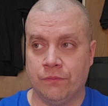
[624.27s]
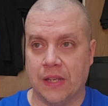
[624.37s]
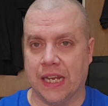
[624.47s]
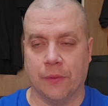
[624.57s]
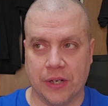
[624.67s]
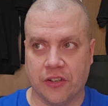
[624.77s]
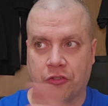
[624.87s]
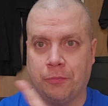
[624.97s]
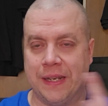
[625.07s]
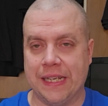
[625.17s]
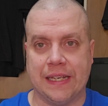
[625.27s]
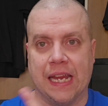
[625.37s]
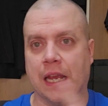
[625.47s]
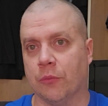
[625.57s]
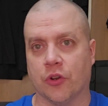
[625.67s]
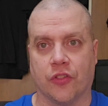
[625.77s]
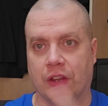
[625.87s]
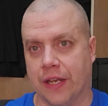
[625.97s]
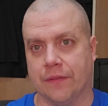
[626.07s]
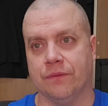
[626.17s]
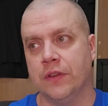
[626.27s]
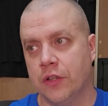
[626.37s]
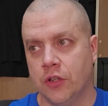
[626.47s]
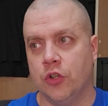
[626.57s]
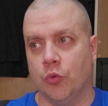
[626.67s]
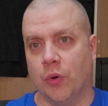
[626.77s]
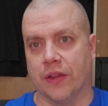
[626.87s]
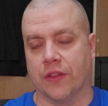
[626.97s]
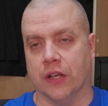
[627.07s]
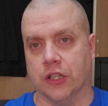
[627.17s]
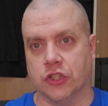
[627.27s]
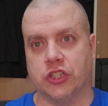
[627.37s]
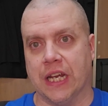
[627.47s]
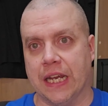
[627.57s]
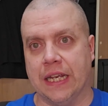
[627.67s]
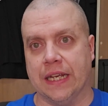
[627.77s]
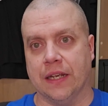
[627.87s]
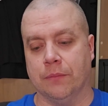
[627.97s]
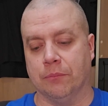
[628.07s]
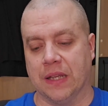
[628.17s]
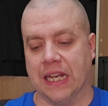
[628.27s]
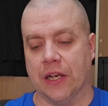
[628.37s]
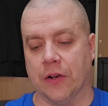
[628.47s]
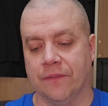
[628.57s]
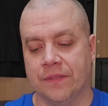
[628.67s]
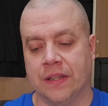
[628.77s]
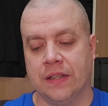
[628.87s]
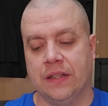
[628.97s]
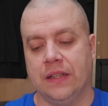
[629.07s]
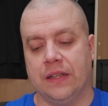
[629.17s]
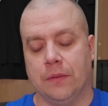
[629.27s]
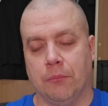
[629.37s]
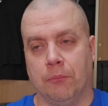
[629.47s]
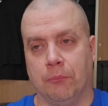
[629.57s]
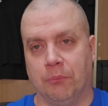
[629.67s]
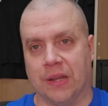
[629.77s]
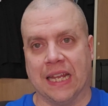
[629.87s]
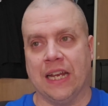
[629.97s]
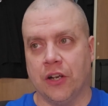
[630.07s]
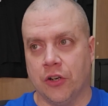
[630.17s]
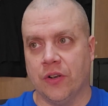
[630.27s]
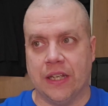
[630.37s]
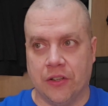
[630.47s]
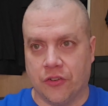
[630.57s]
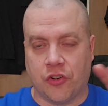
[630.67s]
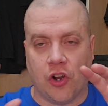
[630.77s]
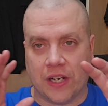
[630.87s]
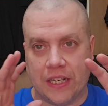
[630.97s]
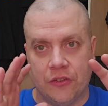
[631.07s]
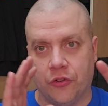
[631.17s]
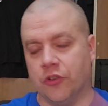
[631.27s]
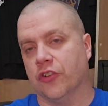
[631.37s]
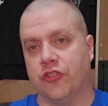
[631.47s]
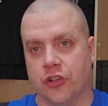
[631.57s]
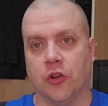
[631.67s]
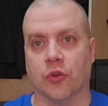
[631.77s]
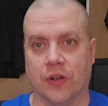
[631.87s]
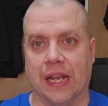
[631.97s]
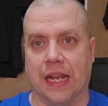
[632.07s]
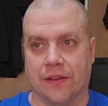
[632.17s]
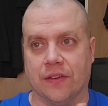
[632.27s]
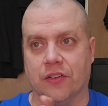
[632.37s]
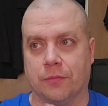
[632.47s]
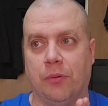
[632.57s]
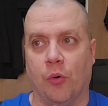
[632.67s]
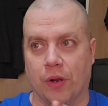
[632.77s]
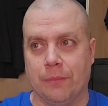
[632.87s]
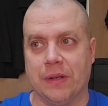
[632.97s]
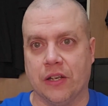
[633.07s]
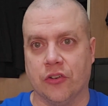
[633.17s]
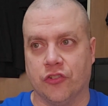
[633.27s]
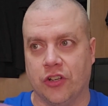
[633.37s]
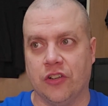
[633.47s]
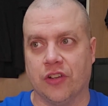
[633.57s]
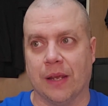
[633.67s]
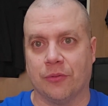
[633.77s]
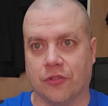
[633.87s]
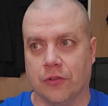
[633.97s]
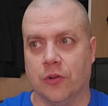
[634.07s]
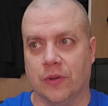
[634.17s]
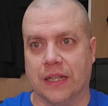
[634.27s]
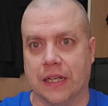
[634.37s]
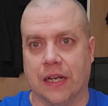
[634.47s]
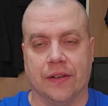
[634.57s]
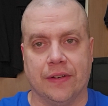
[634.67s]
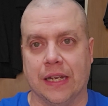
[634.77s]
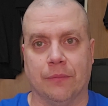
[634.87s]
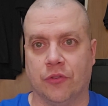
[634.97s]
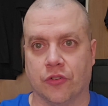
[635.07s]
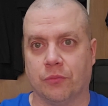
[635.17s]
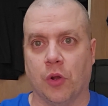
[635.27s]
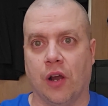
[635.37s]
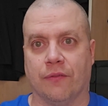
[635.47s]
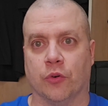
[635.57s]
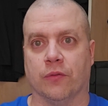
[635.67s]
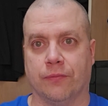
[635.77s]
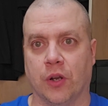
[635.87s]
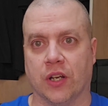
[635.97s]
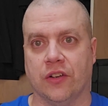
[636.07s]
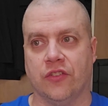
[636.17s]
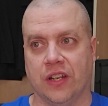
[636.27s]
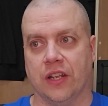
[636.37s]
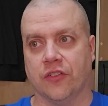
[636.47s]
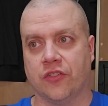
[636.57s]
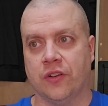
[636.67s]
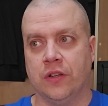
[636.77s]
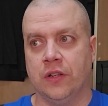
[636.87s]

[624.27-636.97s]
and then we get a spinny camera thing with Shay and Blair. Blair is talking to the children at this point because she's absolutely goddamn just off her fucking tits.